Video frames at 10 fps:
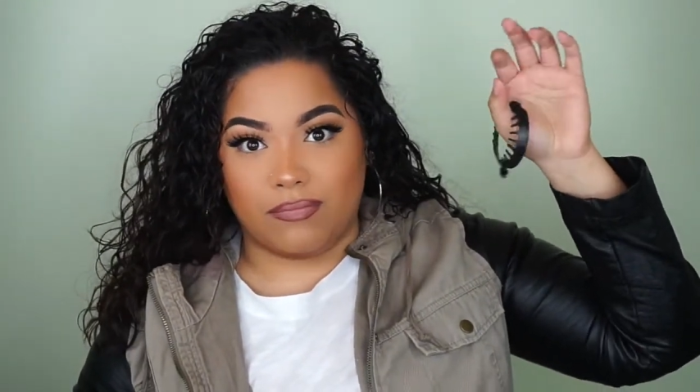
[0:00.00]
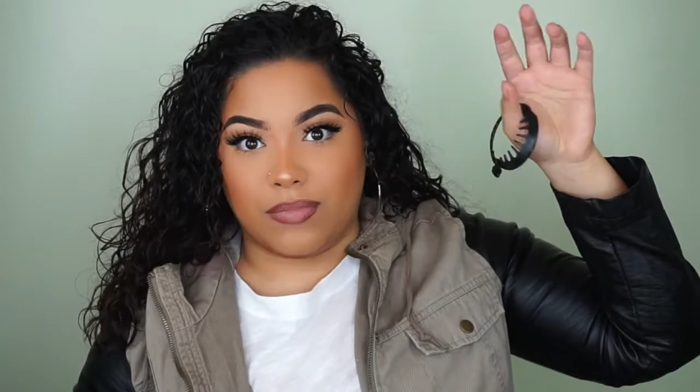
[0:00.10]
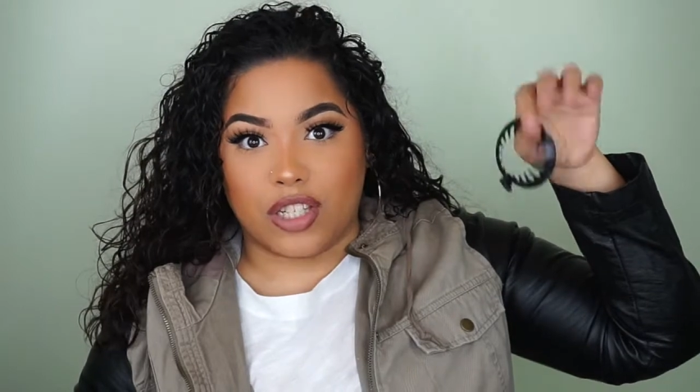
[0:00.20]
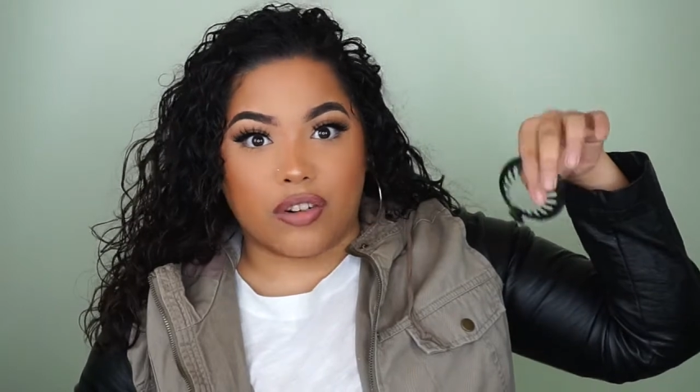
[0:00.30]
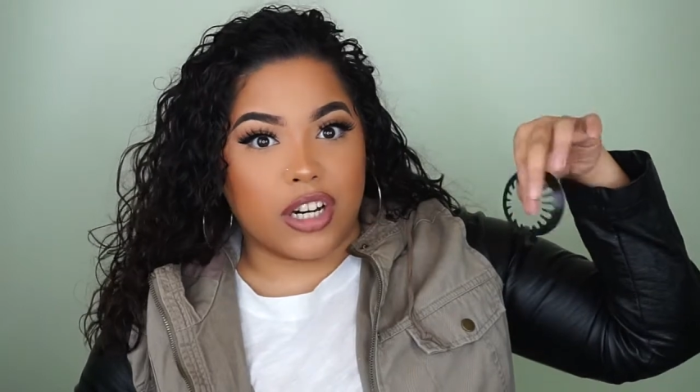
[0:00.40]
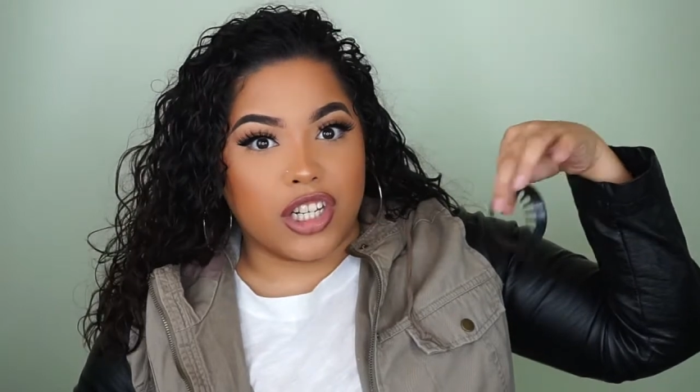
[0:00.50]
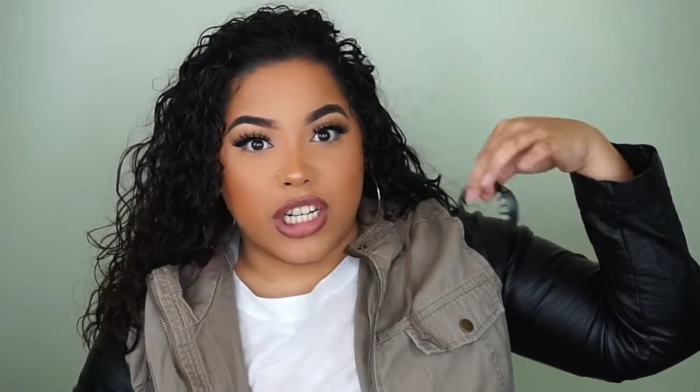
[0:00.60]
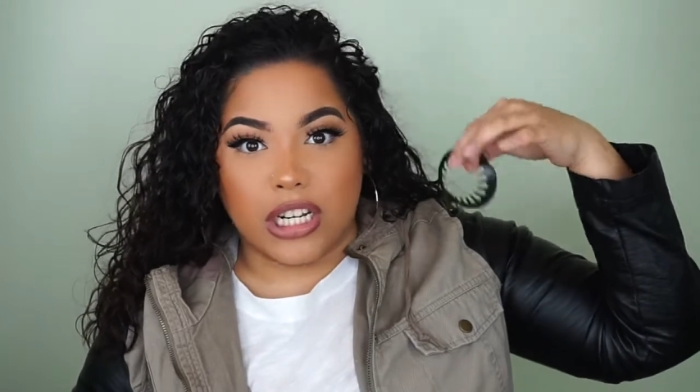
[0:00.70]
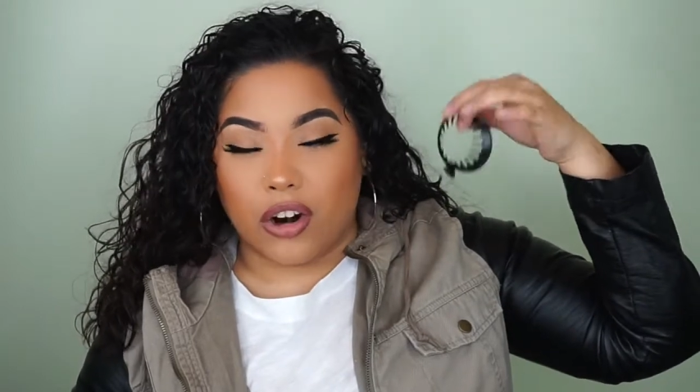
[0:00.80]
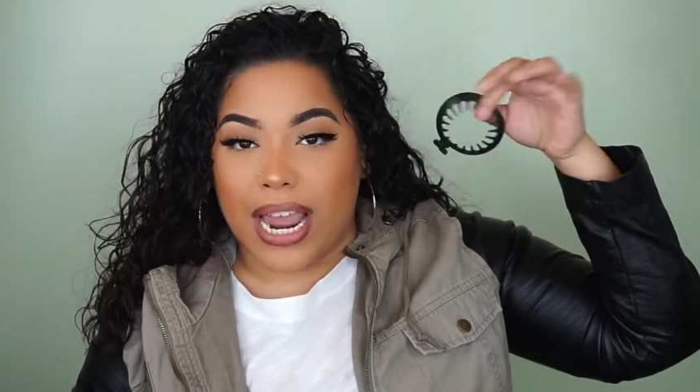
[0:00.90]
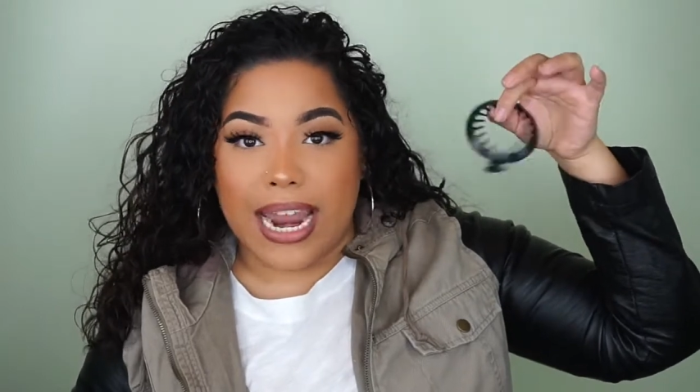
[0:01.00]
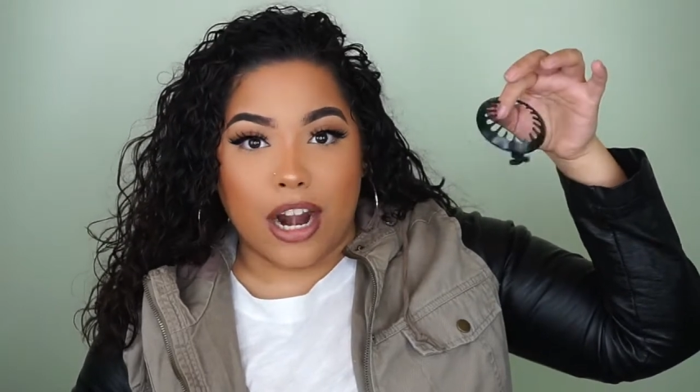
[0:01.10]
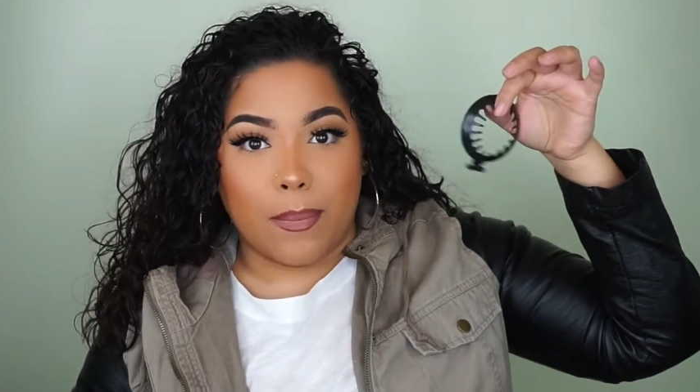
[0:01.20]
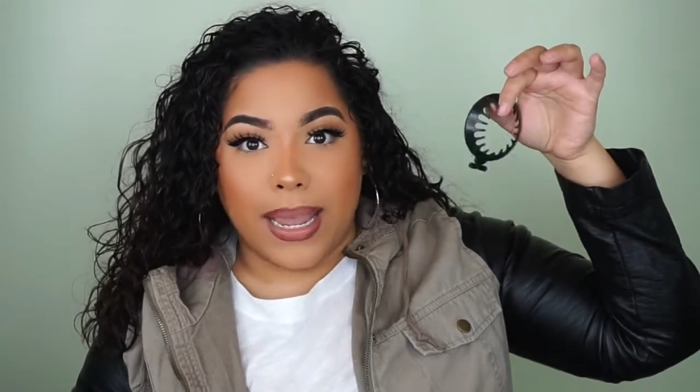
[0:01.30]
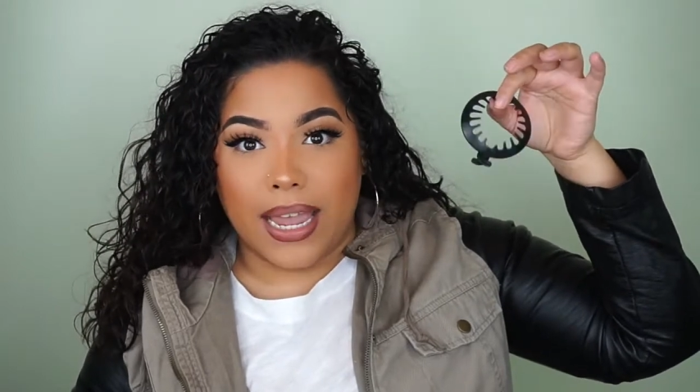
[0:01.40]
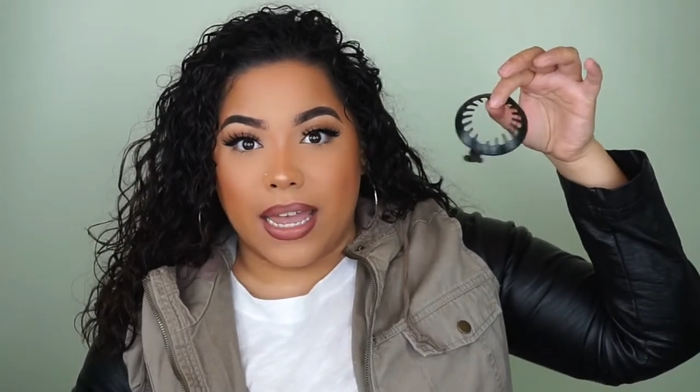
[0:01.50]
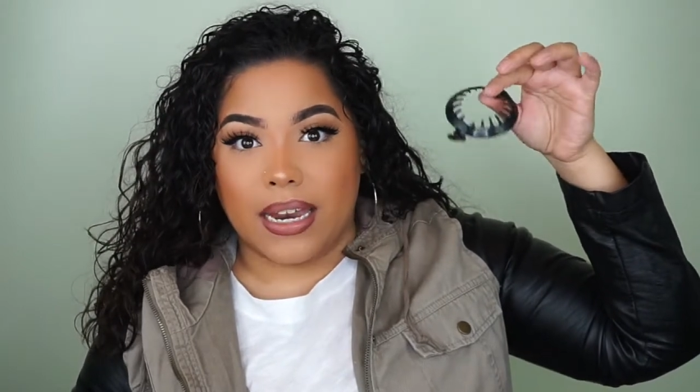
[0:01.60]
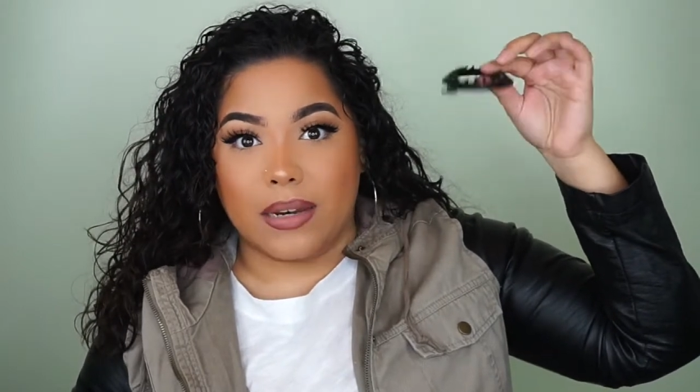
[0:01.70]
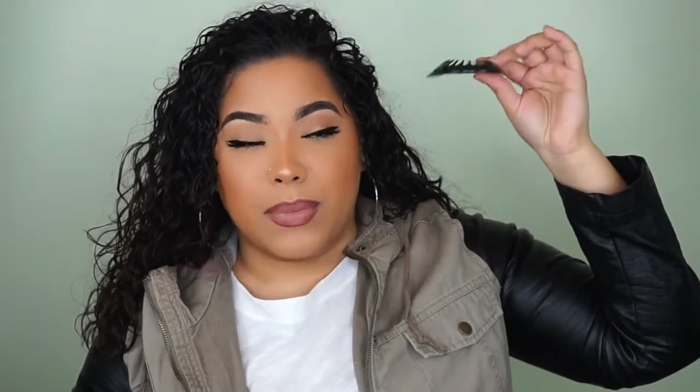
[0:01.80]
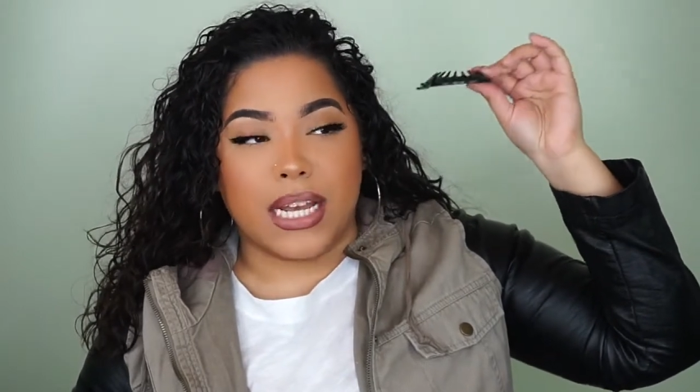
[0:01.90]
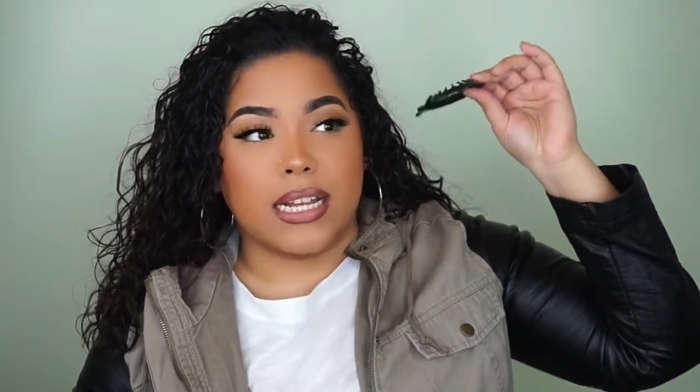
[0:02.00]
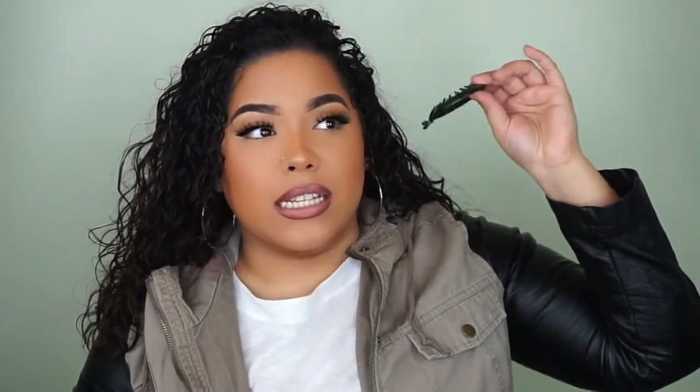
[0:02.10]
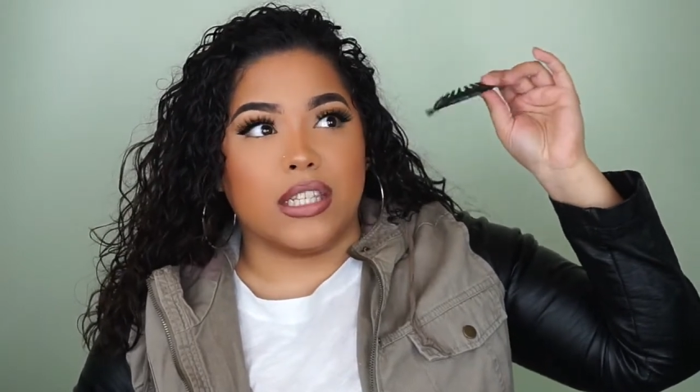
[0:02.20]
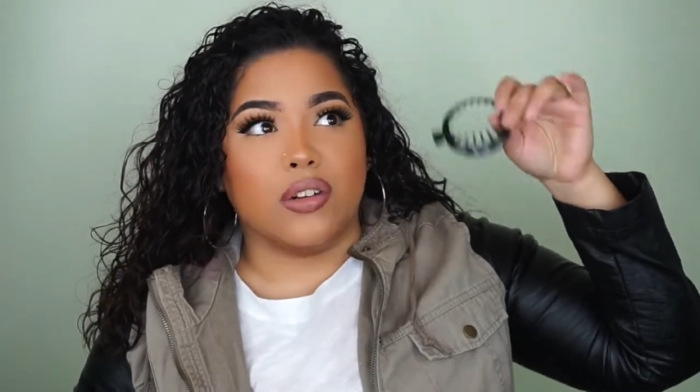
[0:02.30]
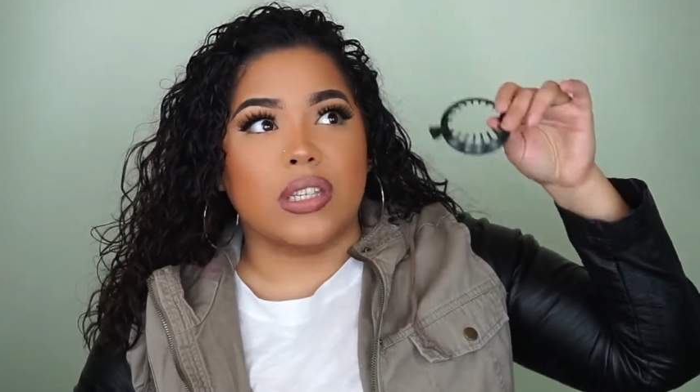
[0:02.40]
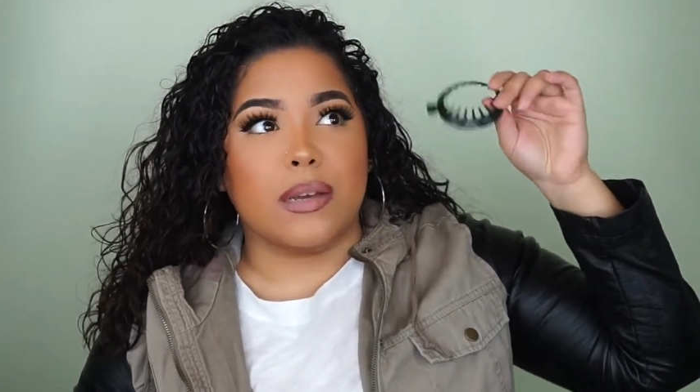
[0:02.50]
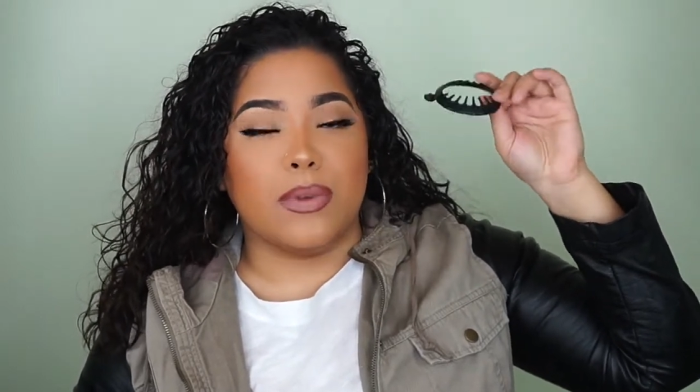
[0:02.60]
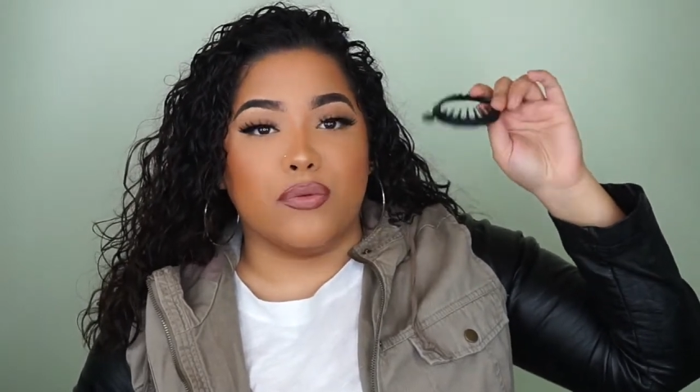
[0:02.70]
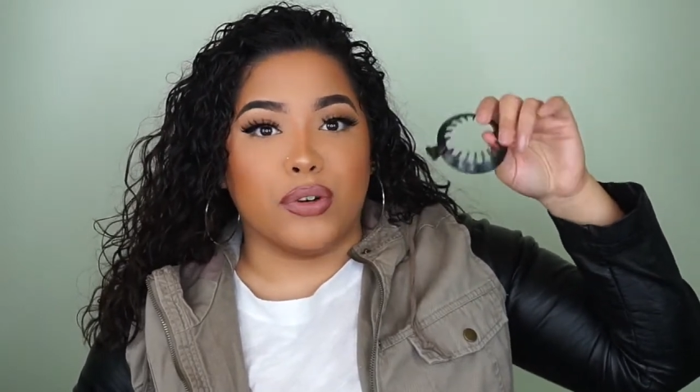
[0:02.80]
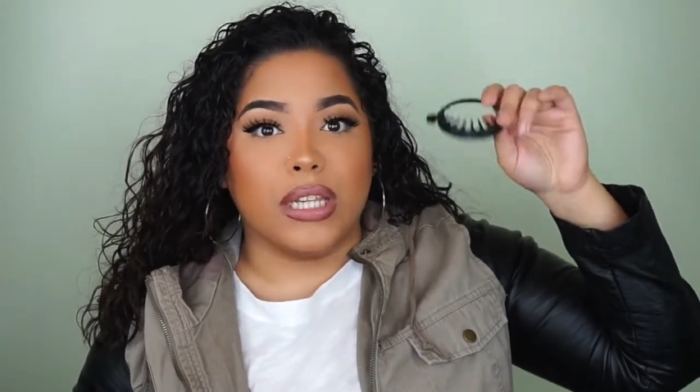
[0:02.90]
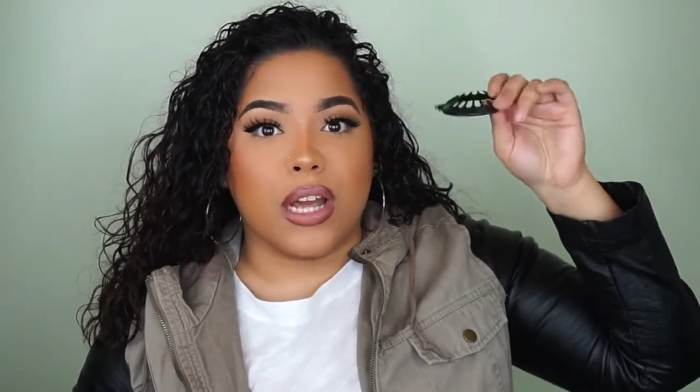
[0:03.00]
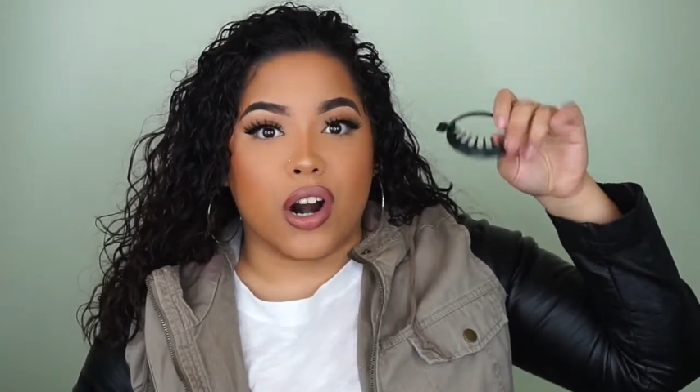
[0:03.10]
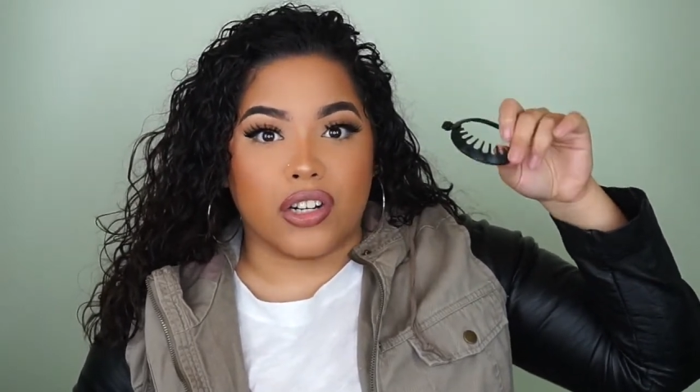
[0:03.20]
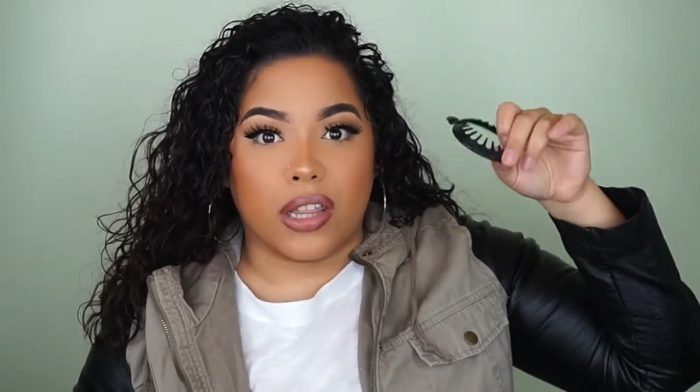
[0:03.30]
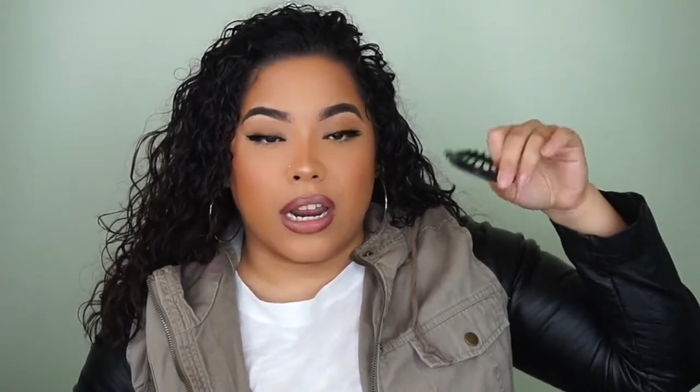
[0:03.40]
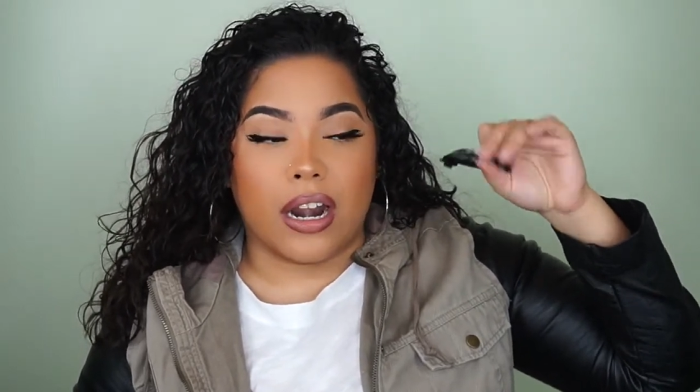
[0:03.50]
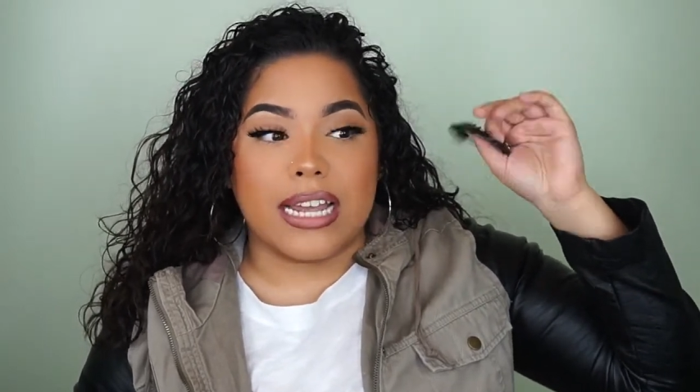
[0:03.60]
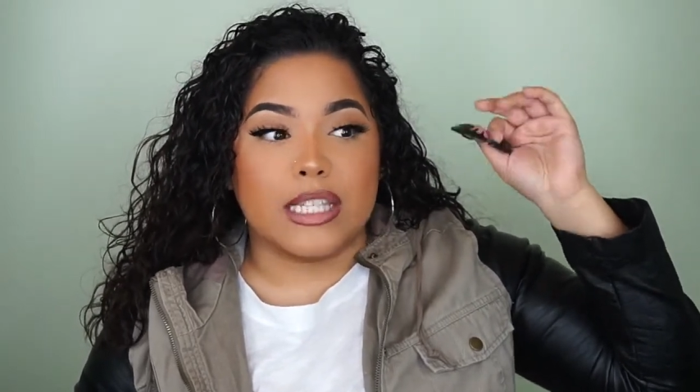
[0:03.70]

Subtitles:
scrunchie or hairband, because those can be really harsh on the hair,